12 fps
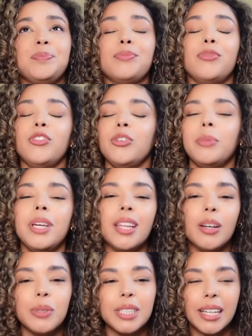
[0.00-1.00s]
for me,
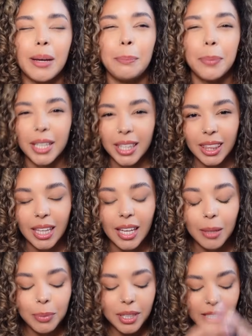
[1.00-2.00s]
that was like a big
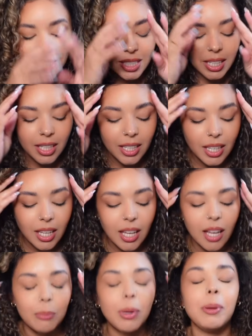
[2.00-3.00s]
thing, because like
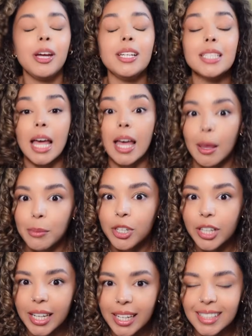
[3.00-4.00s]
my parents
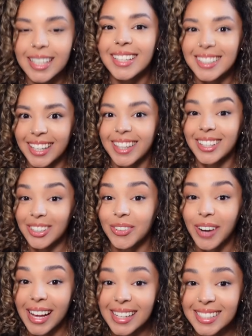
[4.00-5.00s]
emigrated to the
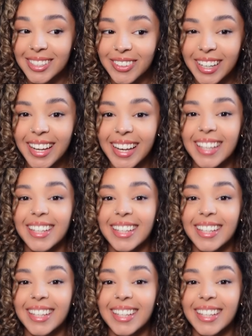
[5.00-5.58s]
US, okay?